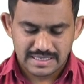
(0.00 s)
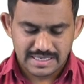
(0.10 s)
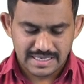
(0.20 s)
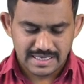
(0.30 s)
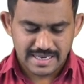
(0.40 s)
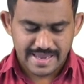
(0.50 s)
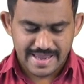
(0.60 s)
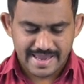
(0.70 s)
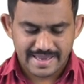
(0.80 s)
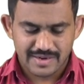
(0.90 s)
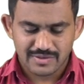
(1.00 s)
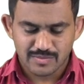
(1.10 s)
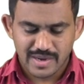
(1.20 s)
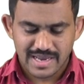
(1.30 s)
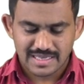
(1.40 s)
10 angle with
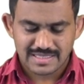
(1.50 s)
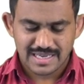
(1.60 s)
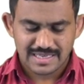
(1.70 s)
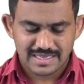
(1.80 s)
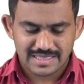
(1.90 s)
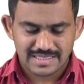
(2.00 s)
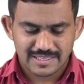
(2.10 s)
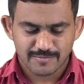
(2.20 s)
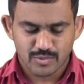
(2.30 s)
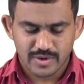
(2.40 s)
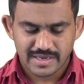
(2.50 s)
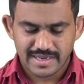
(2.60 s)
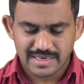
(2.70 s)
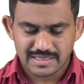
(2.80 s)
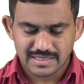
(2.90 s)
minus
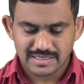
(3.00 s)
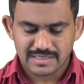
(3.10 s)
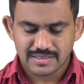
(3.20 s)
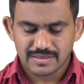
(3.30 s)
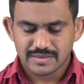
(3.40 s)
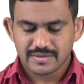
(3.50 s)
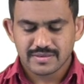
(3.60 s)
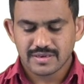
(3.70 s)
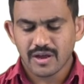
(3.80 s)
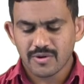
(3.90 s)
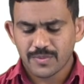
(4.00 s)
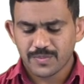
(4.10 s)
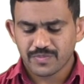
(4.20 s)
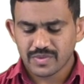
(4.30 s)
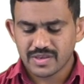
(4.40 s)
36.86. Now
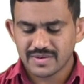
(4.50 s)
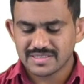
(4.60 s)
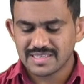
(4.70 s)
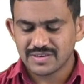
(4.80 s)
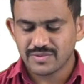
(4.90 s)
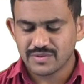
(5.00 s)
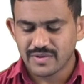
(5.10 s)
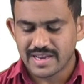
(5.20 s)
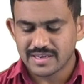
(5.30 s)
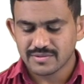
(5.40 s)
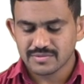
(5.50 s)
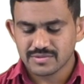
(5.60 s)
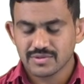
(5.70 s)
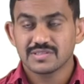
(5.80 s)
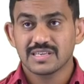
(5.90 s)
your Z1 value.
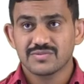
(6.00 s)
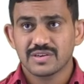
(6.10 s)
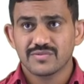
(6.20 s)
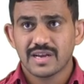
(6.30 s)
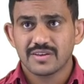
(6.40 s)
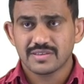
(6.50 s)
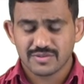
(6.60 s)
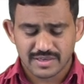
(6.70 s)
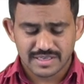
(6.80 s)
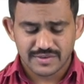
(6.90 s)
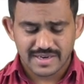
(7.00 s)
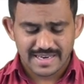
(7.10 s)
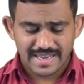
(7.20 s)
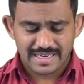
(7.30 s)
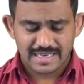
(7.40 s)
So Z1 value is, you can divide
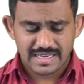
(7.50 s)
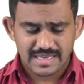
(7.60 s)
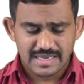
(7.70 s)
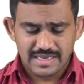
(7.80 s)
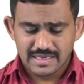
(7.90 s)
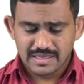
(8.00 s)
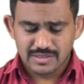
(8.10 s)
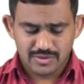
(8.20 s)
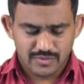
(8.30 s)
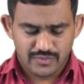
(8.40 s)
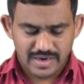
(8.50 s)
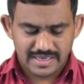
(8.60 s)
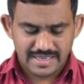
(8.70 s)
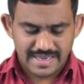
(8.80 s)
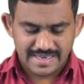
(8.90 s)
directly. So
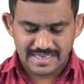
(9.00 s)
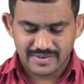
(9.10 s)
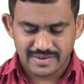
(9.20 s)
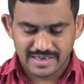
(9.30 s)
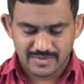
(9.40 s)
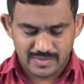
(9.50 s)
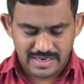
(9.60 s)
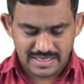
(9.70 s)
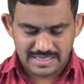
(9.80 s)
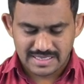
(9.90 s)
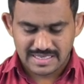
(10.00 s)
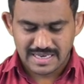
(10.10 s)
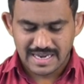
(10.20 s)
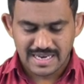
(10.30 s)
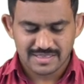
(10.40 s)
48 divided by
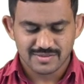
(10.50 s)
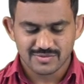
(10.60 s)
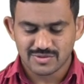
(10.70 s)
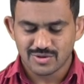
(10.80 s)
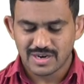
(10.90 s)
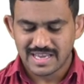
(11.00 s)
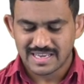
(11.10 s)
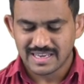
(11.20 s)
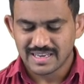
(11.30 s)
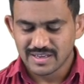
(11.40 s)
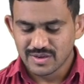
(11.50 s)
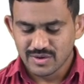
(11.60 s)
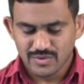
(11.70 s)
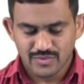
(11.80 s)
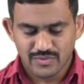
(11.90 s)
10, we know like a
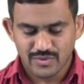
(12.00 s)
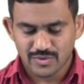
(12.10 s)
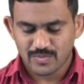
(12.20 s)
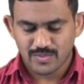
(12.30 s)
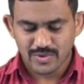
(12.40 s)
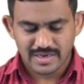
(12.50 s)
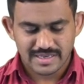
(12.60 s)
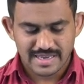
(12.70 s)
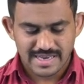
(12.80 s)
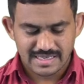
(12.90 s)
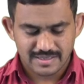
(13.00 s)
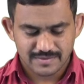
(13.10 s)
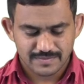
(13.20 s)
4.8.